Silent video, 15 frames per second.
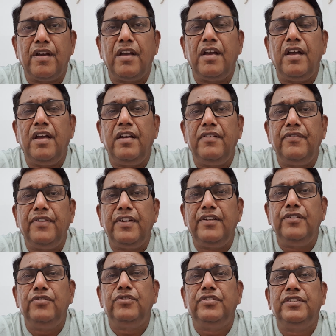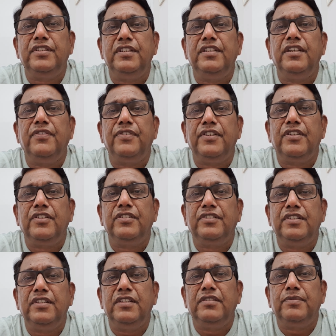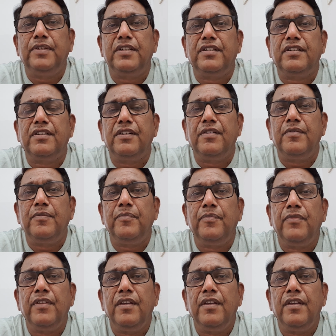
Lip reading: and when you see the frequency spectrum